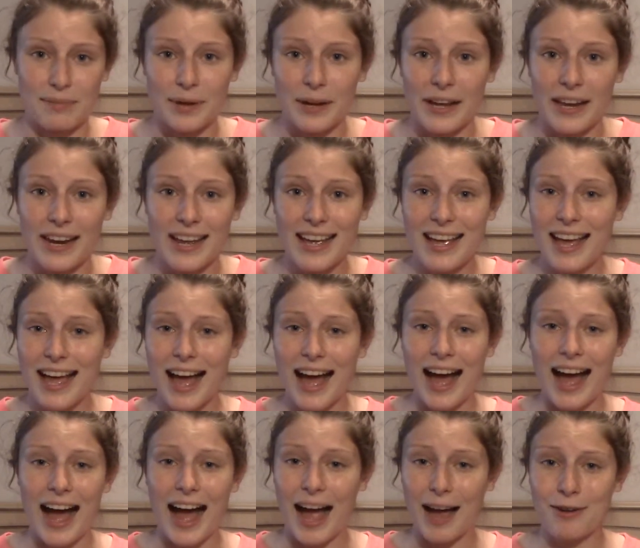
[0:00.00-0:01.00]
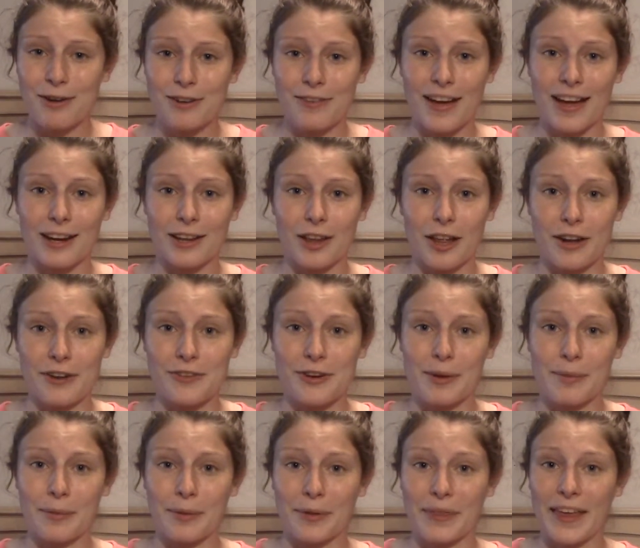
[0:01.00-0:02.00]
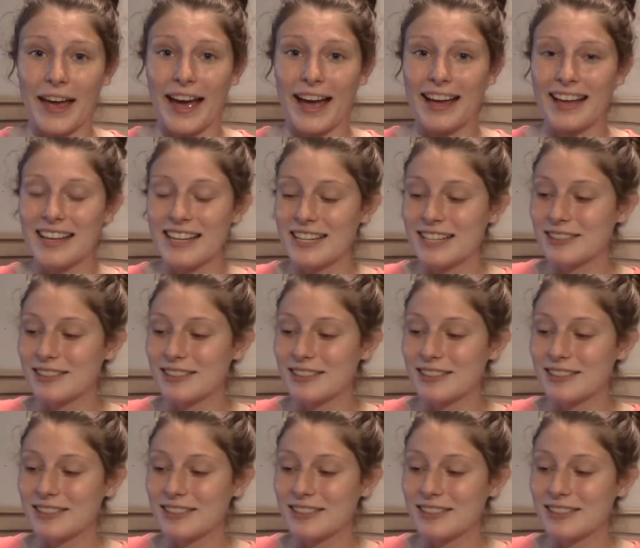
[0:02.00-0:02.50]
but I would have had a lot of trouble with that.